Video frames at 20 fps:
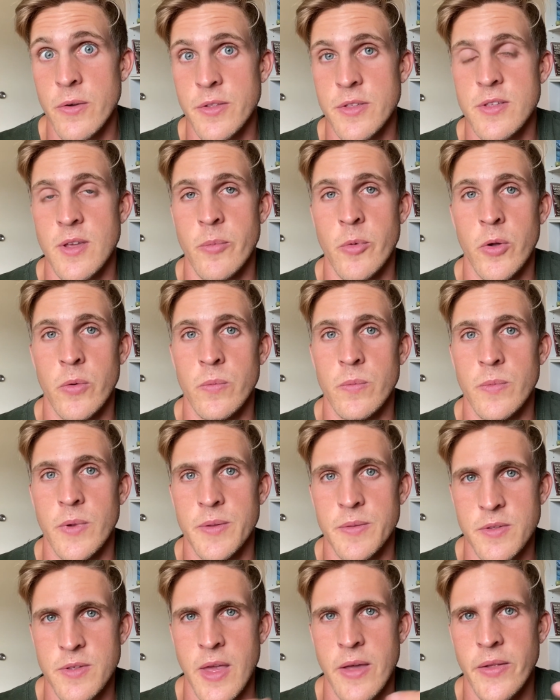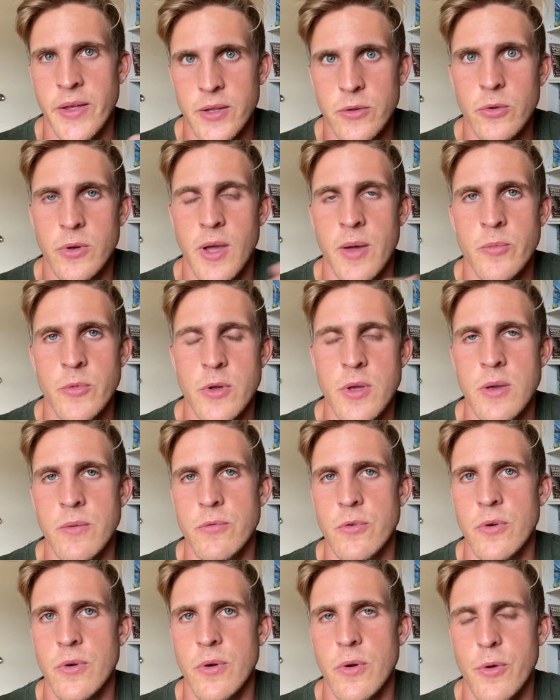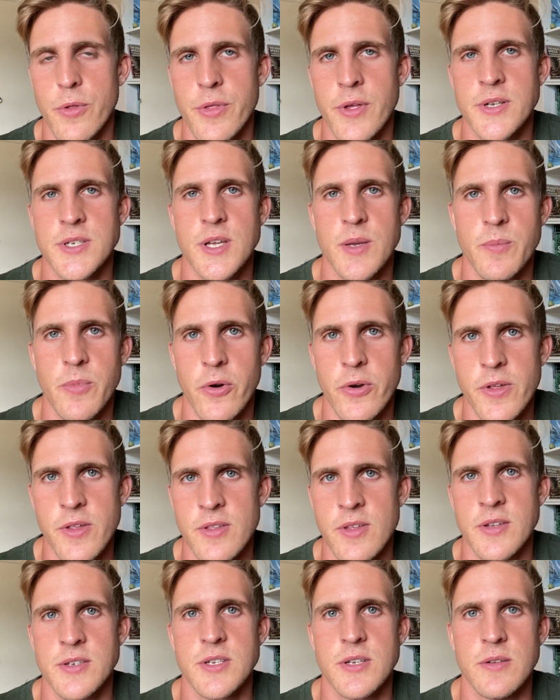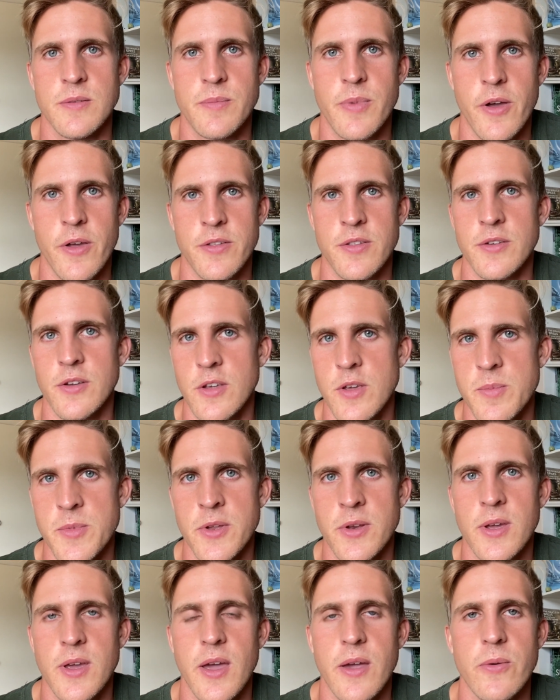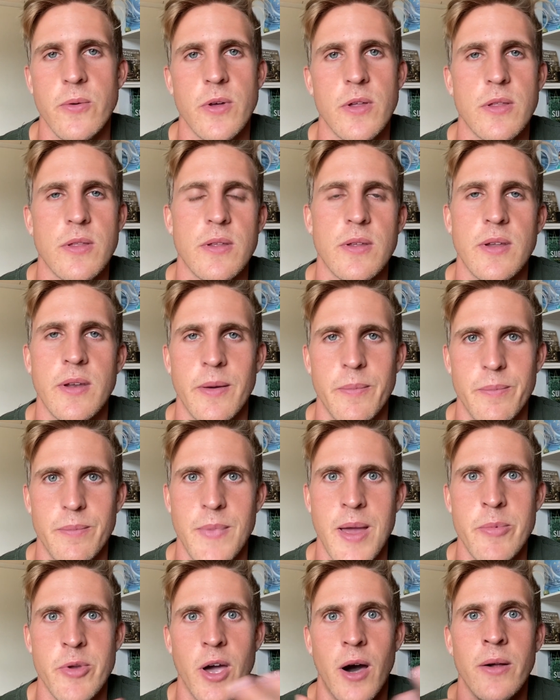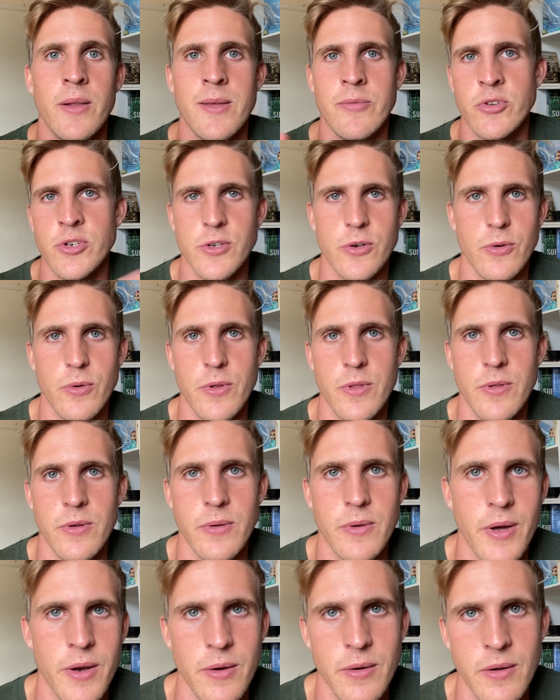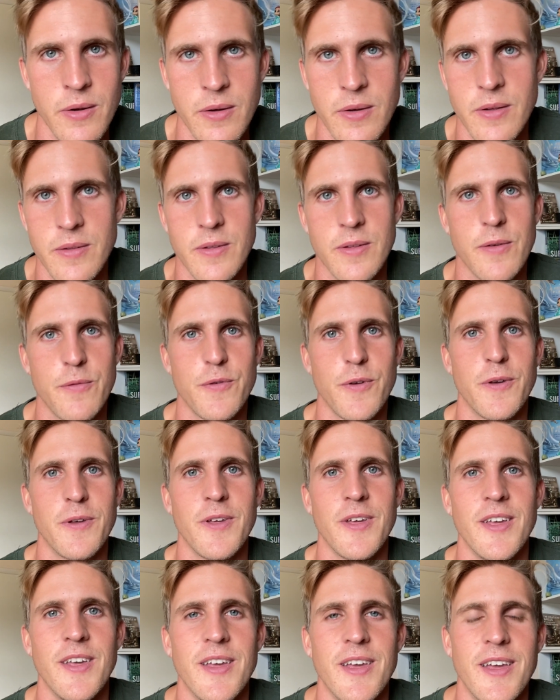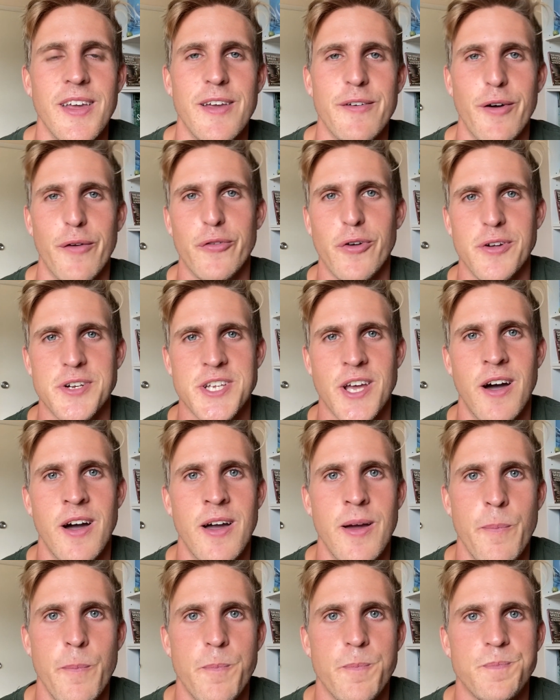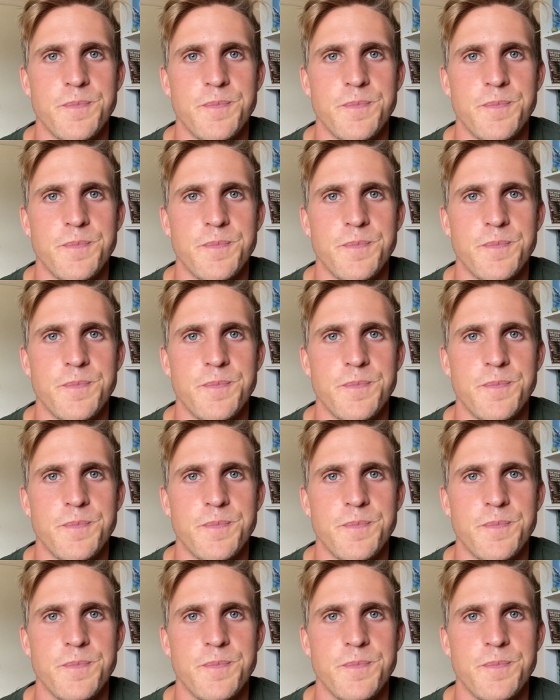and someone and say like, look, I'm looking for an authentic body-centered person to communicate with. And maybe I'll even do it with you. I don't know if I've got time.